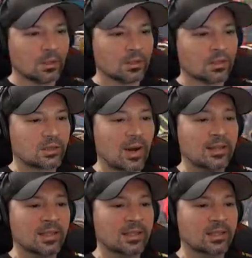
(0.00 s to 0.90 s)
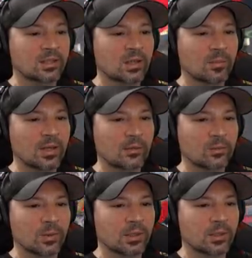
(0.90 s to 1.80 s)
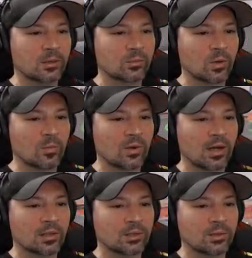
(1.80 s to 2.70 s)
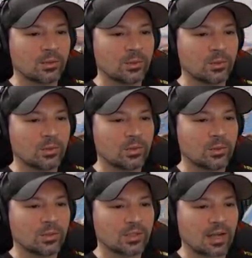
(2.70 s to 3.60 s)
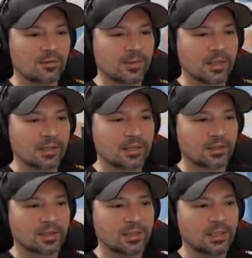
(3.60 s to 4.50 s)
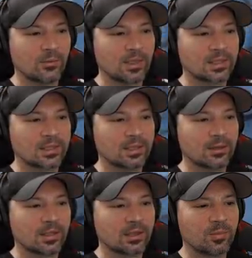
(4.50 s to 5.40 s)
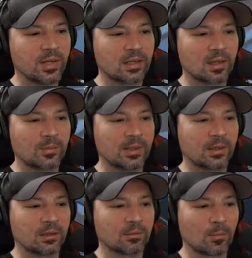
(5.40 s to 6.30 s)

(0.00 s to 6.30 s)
So I think this is going to be a really good robot to do stuff like this. Let's see if we can steal this beacon up here.